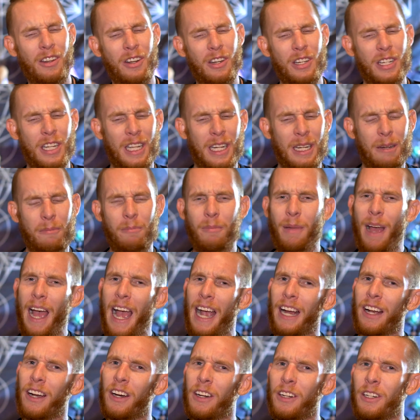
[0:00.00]
Are you getting
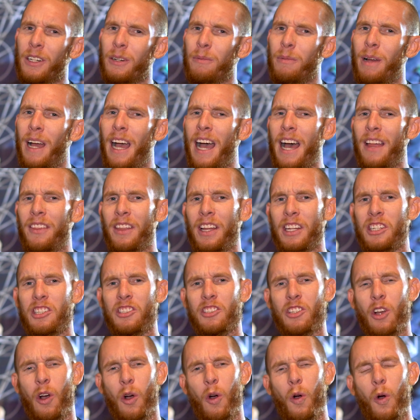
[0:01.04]
back on your path?
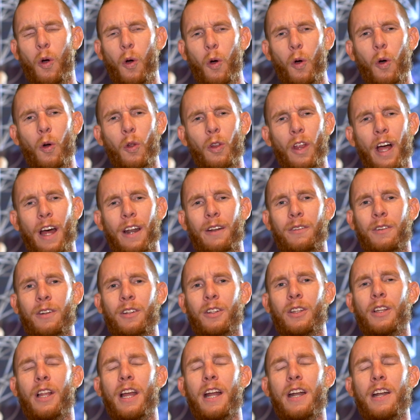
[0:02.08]
Just a whole lot of
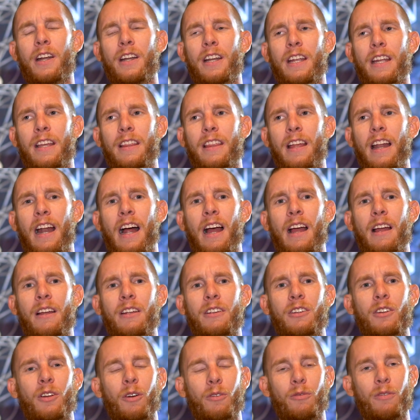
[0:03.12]
clarity that
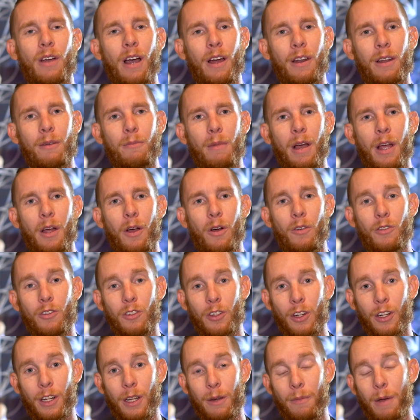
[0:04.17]
I, found in my own
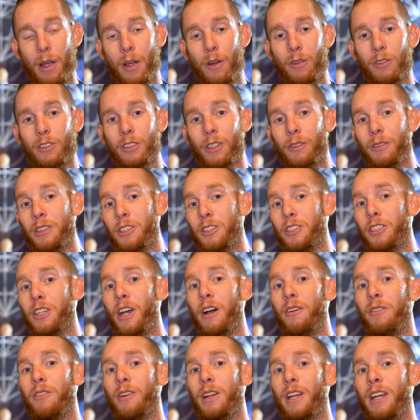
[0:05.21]
journey, in my own
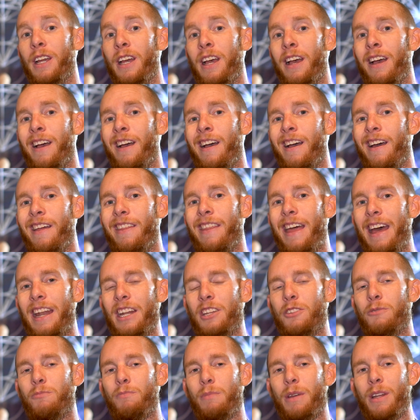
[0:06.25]
self-discovery that
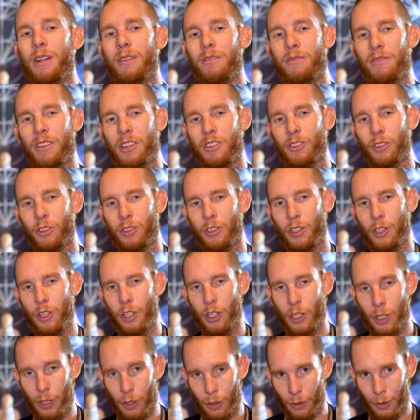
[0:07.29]
is beneficial to
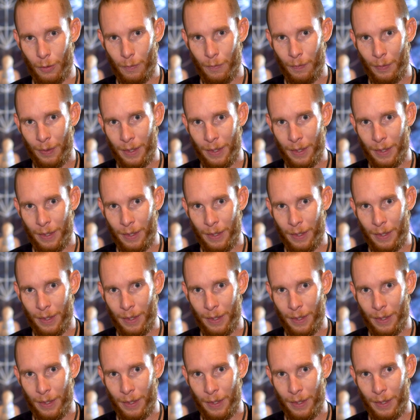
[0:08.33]
you.